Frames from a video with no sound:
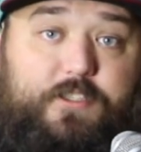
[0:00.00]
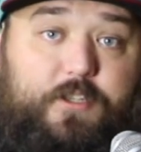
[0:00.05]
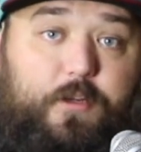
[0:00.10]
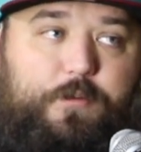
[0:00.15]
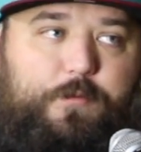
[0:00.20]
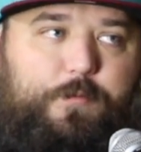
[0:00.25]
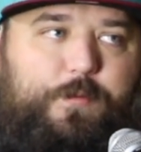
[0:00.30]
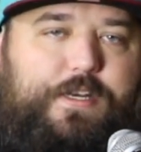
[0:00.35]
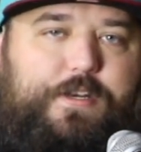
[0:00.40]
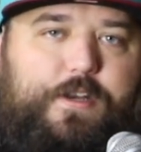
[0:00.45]
So
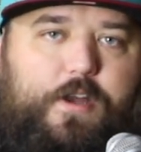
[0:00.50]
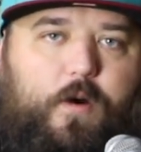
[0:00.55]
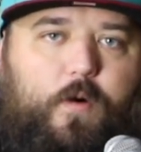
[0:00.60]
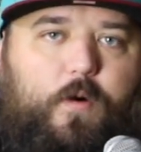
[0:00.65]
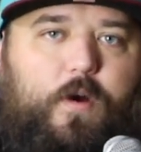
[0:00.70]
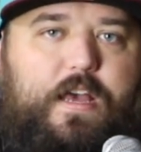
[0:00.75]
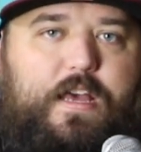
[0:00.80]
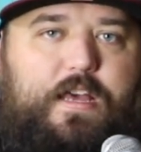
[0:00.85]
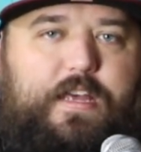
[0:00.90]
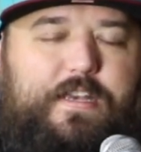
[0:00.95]
we
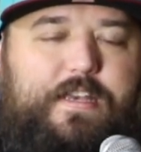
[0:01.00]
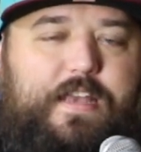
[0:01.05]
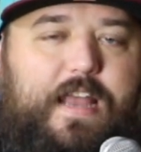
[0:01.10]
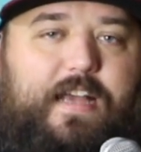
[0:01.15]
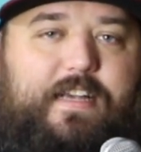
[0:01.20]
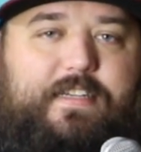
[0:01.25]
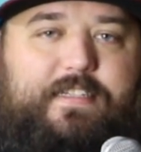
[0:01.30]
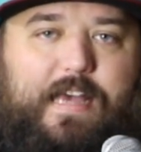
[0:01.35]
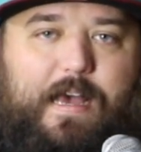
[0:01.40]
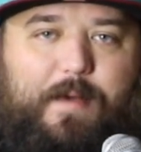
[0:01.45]
know
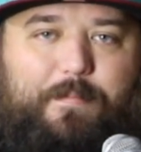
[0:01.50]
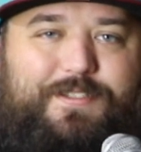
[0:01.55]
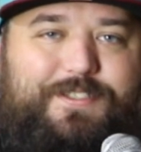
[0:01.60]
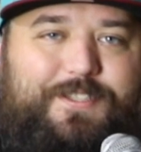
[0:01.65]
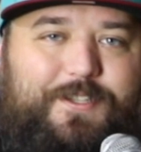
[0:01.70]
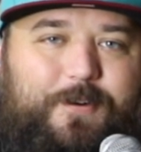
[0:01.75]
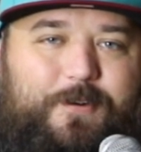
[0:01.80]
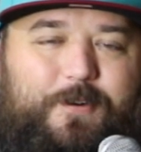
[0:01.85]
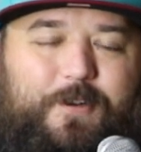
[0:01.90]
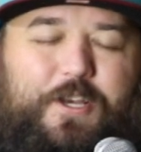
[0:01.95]
next
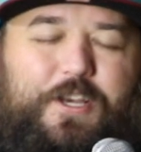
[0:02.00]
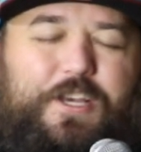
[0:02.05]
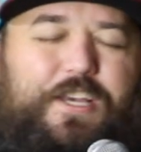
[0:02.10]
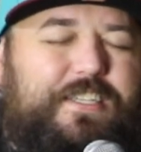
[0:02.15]
episode